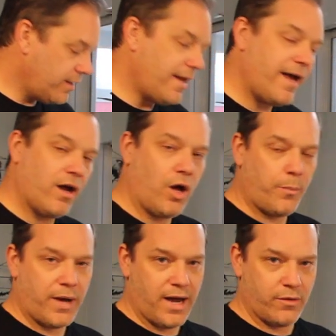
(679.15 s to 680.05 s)
Not
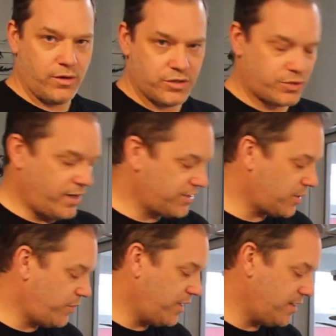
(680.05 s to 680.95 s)
all pot roast
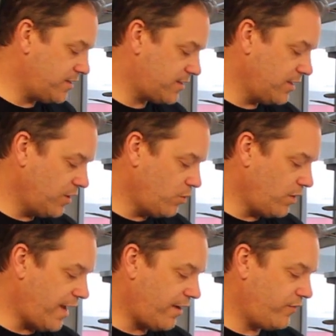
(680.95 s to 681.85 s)
recipes
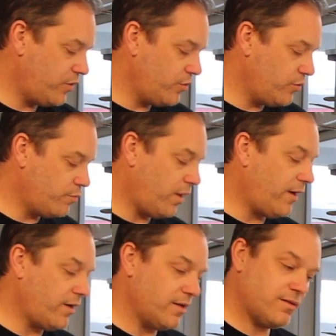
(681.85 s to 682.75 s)
will have you
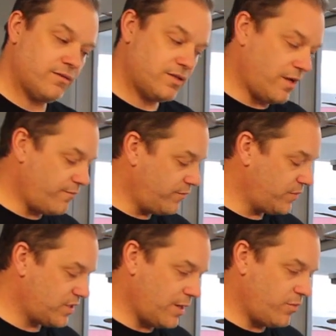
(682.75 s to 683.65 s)
brown it.
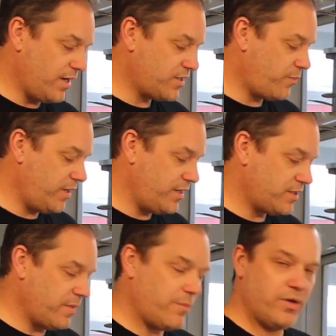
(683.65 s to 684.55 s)
Some
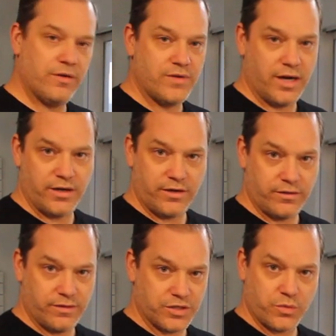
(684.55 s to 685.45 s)
recipes, maybe you've done it
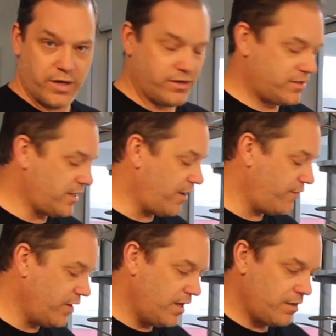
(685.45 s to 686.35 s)
this way
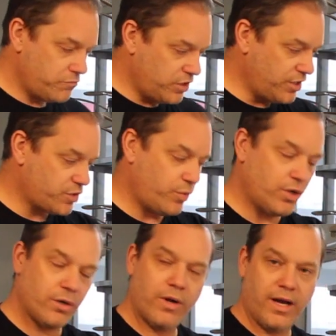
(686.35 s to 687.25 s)
yourself. You just
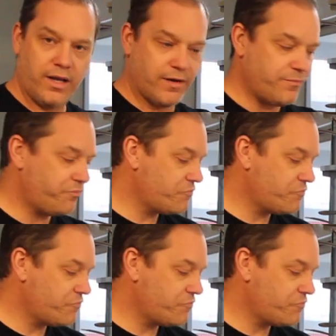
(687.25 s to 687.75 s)
put it right in.